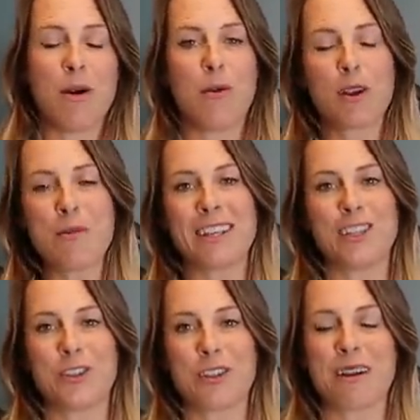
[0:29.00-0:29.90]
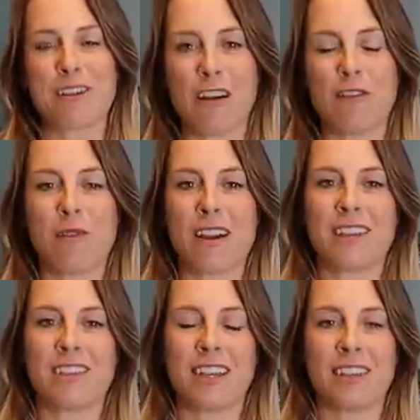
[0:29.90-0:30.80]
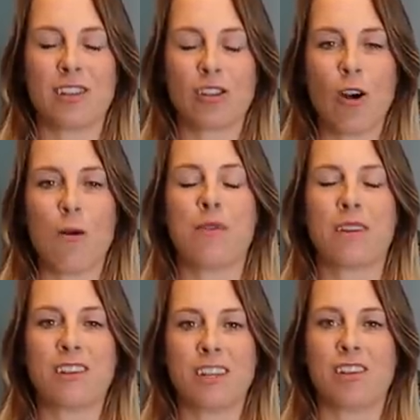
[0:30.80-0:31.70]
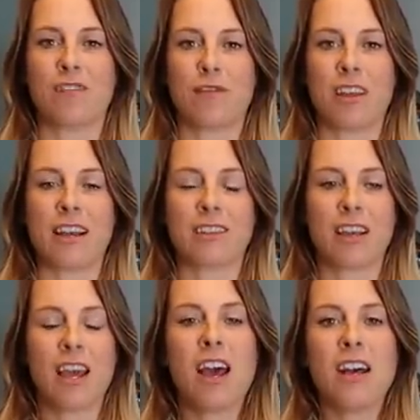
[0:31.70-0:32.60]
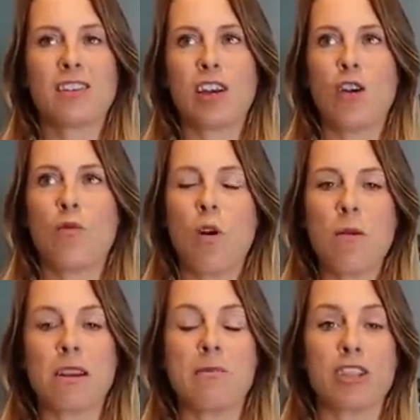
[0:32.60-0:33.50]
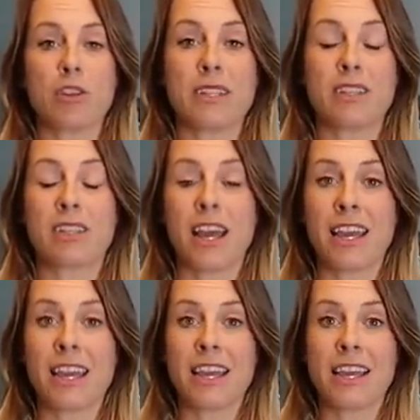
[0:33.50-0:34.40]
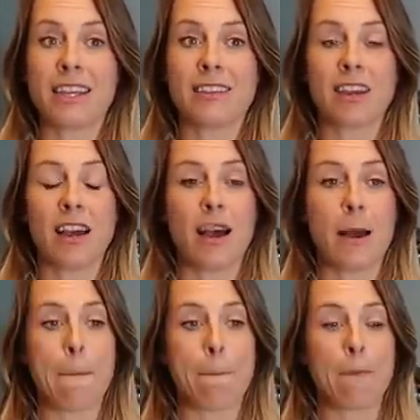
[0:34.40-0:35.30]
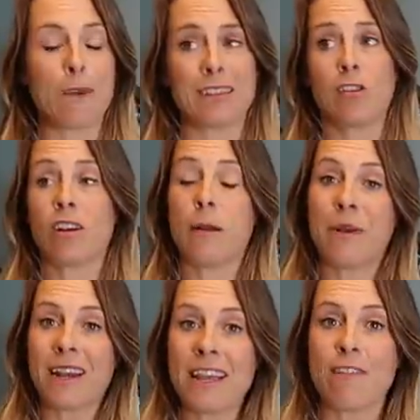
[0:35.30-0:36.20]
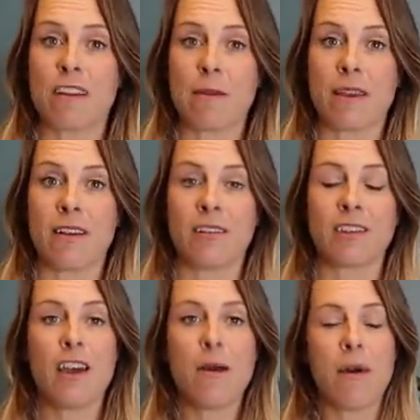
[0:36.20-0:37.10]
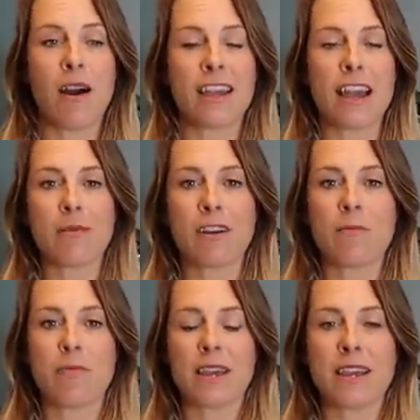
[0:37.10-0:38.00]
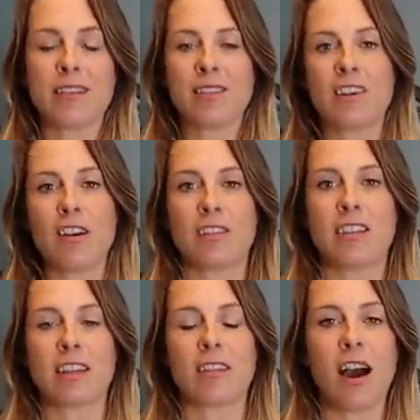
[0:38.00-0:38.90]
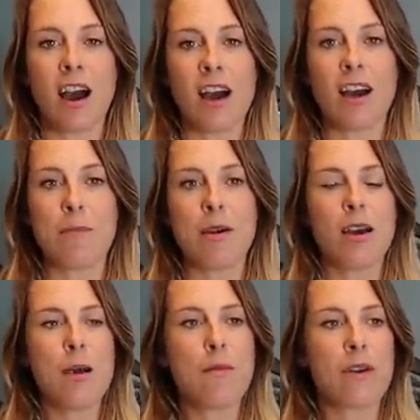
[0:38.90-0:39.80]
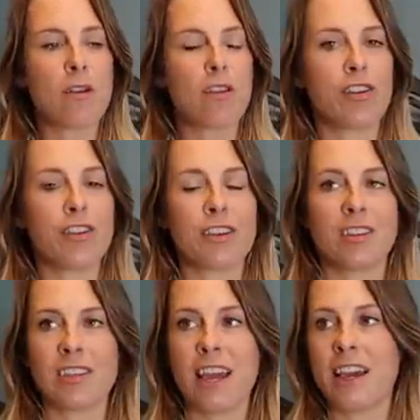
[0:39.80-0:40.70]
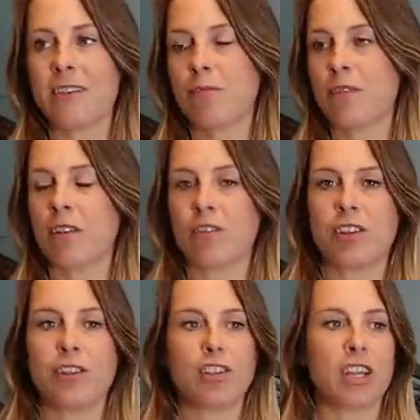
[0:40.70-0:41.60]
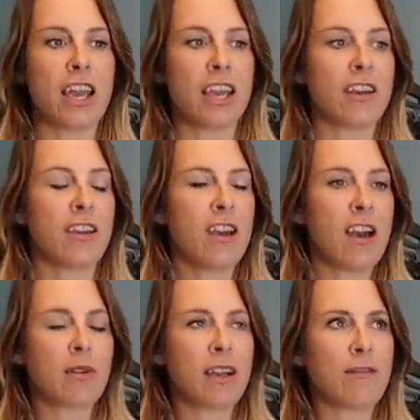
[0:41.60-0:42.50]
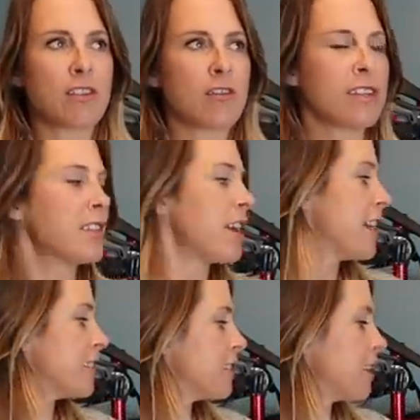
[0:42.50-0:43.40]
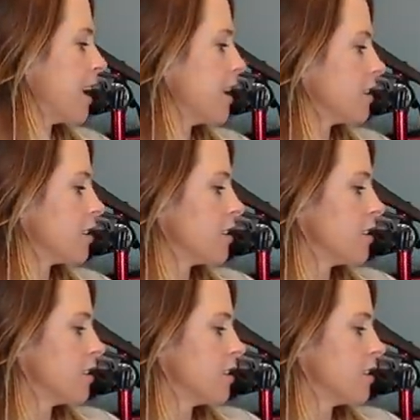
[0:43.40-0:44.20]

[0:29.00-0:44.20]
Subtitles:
But I want to make sure that my gravel bike is in top condition for that. So what I'm going to be doing today is, it's not a complete rebuild, but I am going to be servicing the hub, putting on a new cassette, putting on a new chain. I'm going to have to grease the headset.